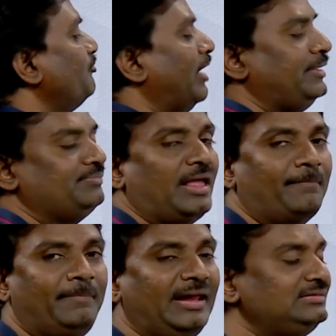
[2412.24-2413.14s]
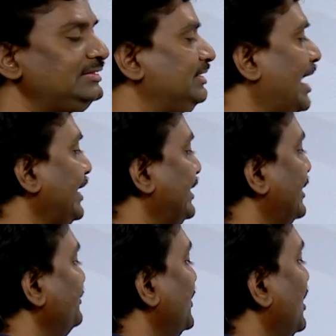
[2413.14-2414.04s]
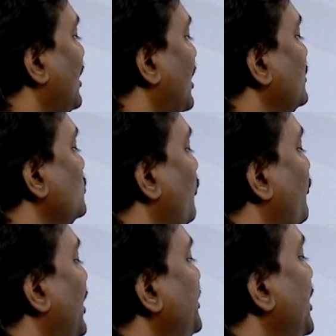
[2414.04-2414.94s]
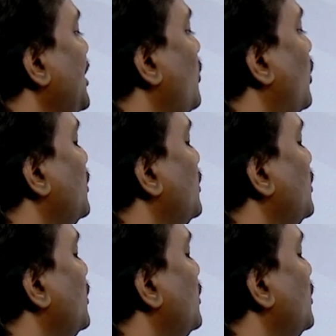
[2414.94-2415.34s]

5 plus 8. So y equal